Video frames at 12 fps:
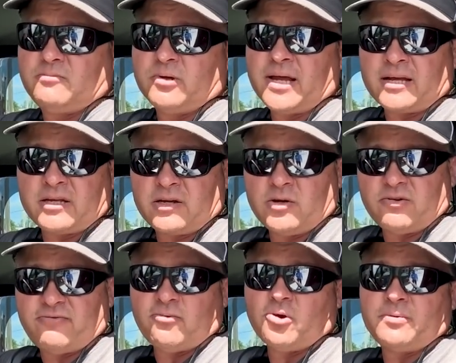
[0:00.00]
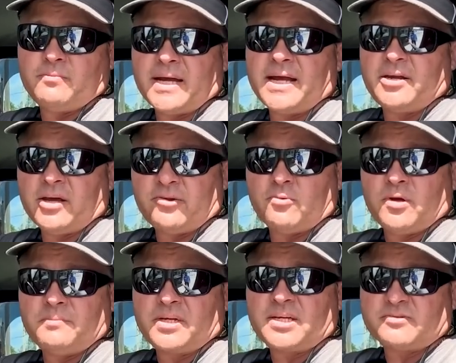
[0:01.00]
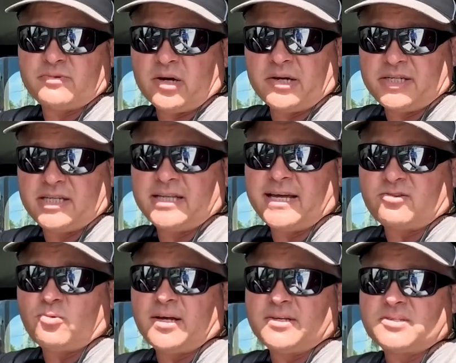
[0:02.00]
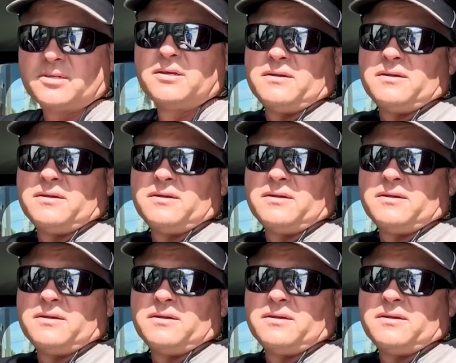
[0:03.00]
We're not gonna go to Ford and buy another one because we already did that twice.